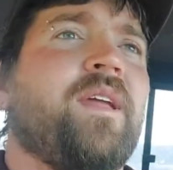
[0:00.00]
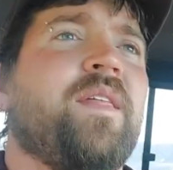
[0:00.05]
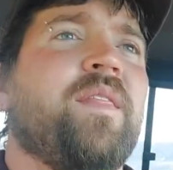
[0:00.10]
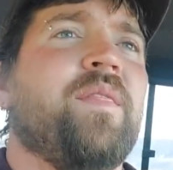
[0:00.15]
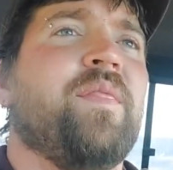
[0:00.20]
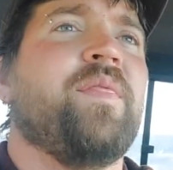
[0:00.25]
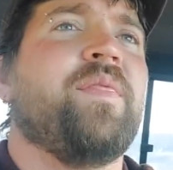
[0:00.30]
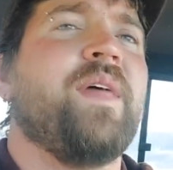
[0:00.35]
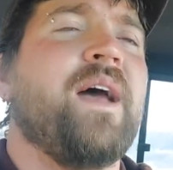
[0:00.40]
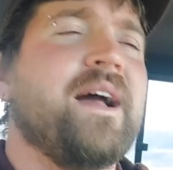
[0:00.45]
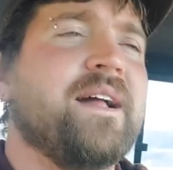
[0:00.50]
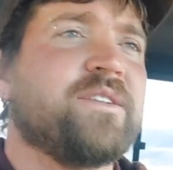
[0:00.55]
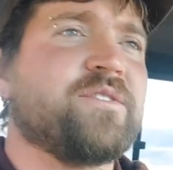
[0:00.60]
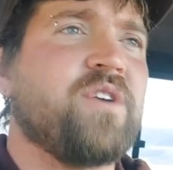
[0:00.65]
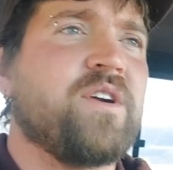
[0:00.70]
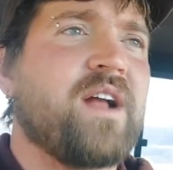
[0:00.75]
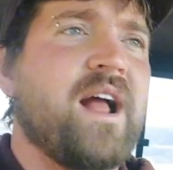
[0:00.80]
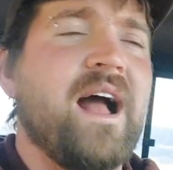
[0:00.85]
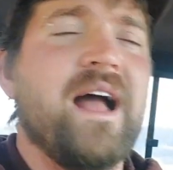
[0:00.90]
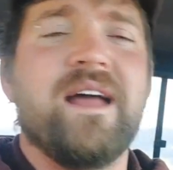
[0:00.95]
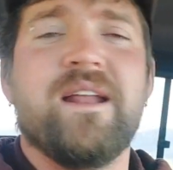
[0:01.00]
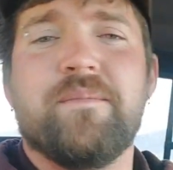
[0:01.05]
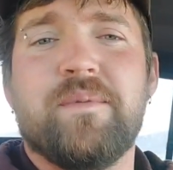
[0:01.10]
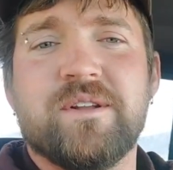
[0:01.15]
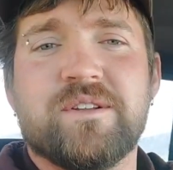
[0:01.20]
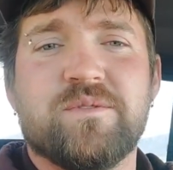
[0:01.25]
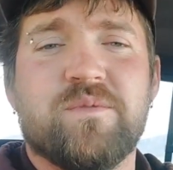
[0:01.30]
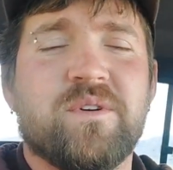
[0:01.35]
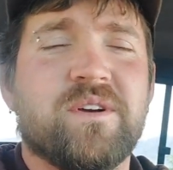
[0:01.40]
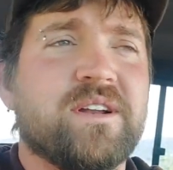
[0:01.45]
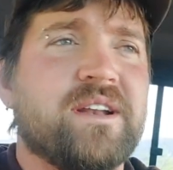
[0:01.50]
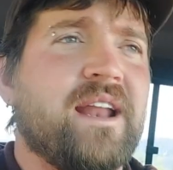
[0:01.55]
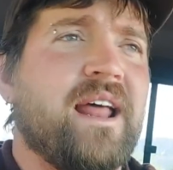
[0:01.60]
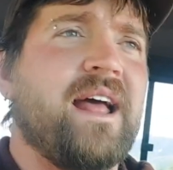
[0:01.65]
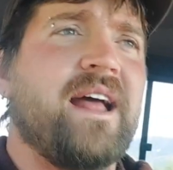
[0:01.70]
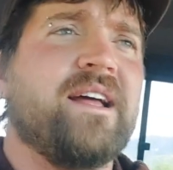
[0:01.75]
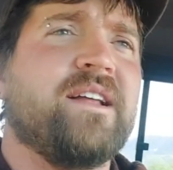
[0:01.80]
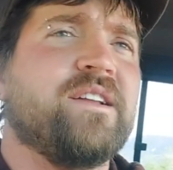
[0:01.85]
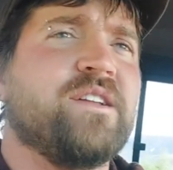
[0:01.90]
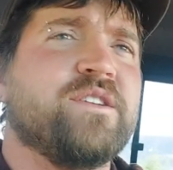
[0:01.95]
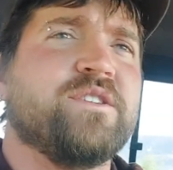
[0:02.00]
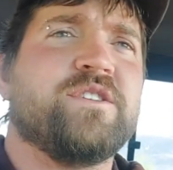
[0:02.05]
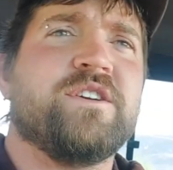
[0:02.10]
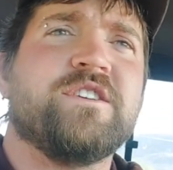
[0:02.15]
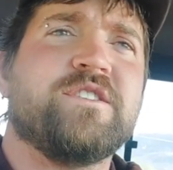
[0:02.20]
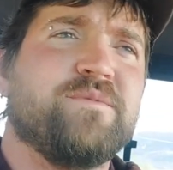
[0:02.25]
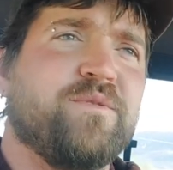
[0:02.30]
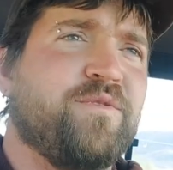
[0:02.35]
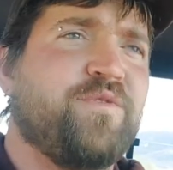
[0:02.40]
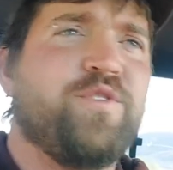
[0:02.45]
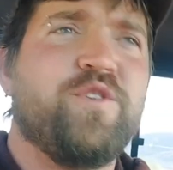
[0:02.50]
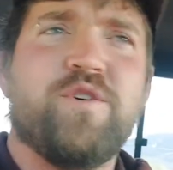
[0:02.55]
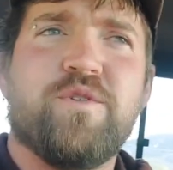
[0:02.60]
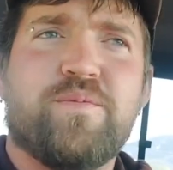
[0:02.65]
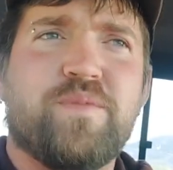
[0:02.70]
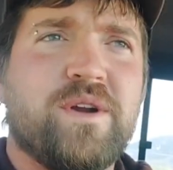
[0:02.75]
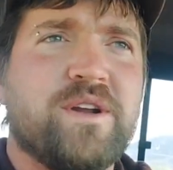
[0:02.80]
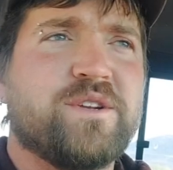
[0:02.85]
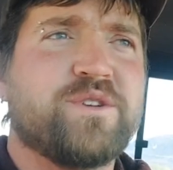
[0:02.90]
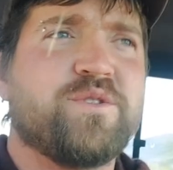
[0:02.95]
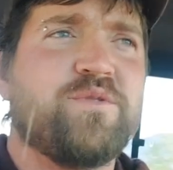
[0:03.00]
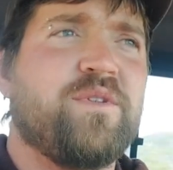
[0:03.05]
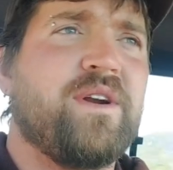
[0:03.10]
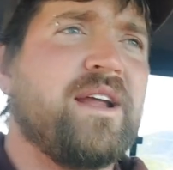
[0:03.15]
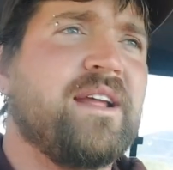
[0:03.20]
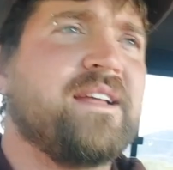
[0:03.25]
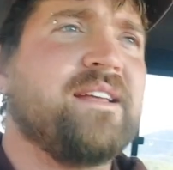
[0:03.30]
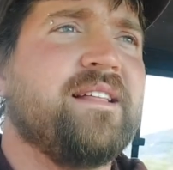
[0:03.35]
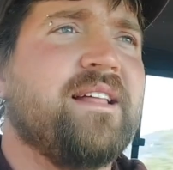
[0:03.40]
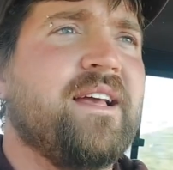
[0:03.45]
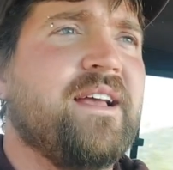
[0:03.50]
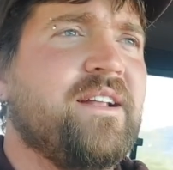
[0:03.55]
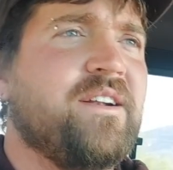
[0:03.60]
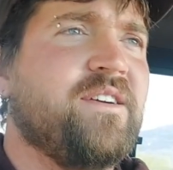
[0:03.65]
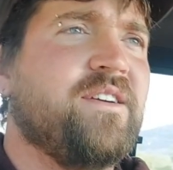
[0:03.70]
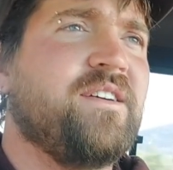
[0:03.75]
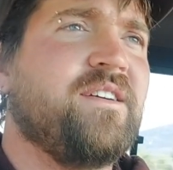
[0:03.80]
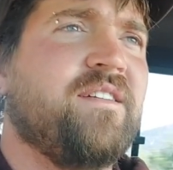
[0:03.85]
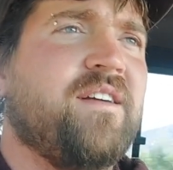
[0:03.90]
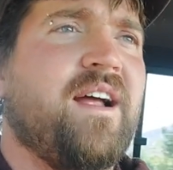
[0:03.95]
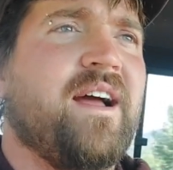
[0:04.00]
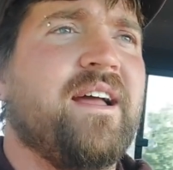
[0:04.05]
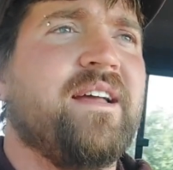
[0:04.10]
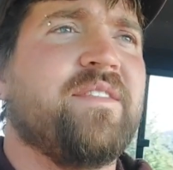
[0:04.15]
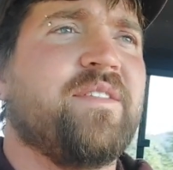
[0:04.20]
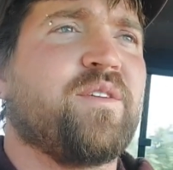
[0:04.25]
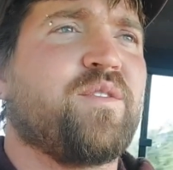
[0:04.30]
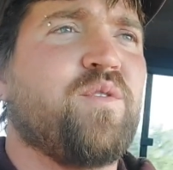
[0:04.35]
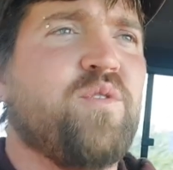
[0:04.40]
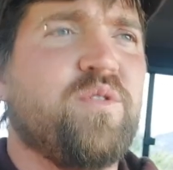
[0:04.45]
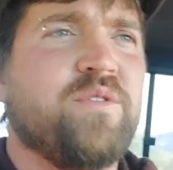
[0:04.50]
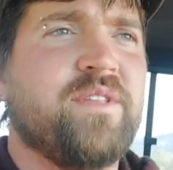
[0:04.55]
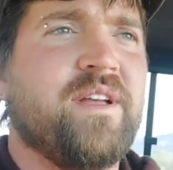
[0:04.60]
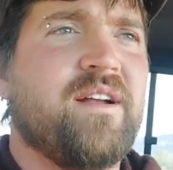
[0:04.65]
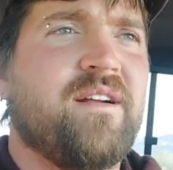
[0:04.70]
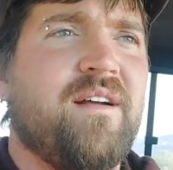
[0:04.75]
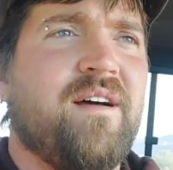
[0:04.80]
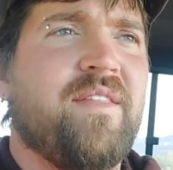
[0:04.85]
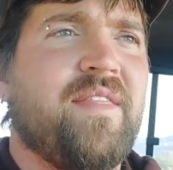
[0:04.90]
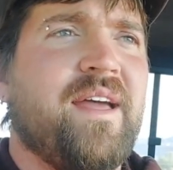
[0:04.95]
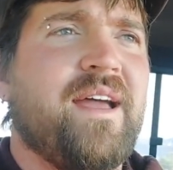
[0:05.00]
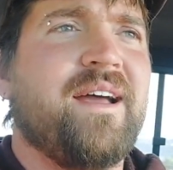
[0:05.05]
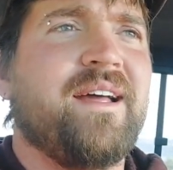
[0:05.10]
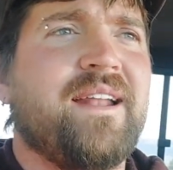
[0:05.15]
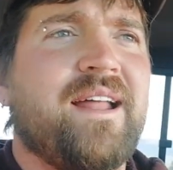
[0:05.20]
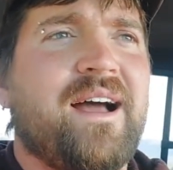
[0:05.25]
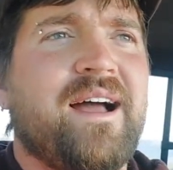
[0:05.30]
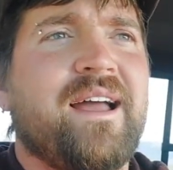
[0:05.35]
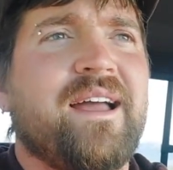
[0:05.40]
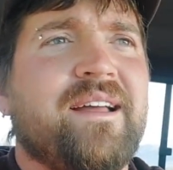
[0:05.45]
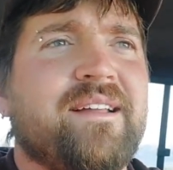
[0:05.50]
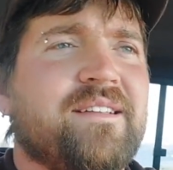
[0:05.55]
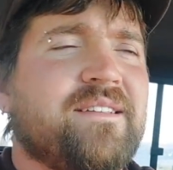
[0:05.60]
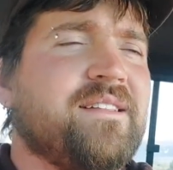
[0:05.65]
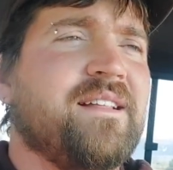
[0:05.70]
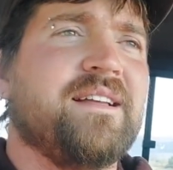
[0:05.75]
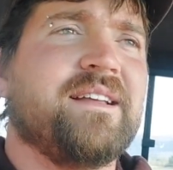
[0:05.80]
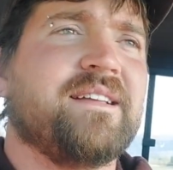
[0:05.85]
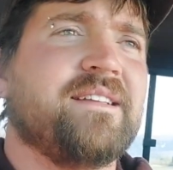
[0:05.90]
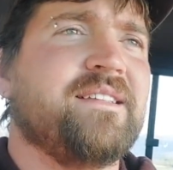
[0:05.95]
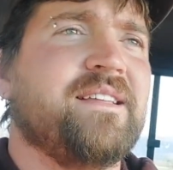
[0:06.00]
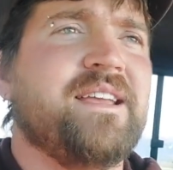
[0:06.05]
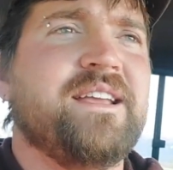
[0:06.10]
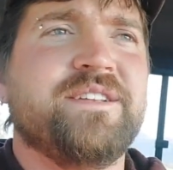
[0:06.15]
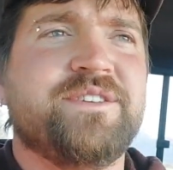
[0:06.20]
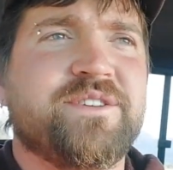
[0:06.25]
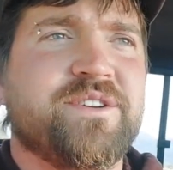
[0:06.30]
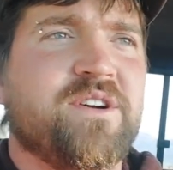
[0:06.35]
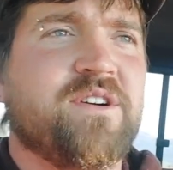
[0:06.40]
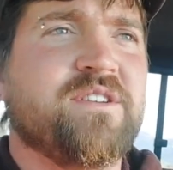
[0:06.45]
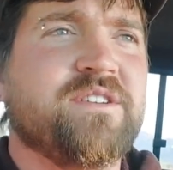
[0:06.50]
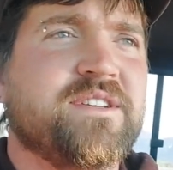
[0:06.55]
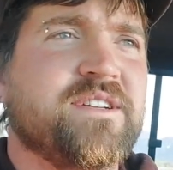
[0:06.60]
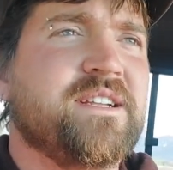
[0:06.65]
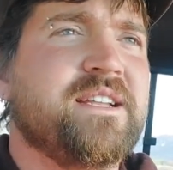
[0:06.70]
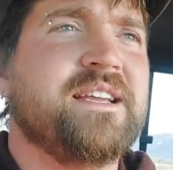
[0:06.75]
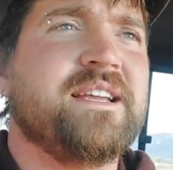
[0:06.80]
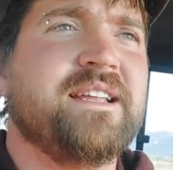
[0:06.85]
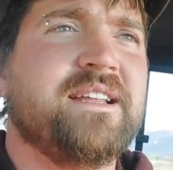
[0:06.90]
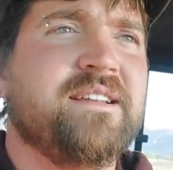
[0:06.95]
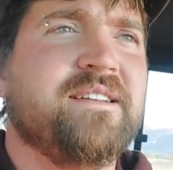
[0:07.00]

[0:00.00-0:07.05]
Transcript: that truck, I had a bunch of work in that. I had an adjustable fuel pressure regulator. I had the cold air on that. I like the EGR delete.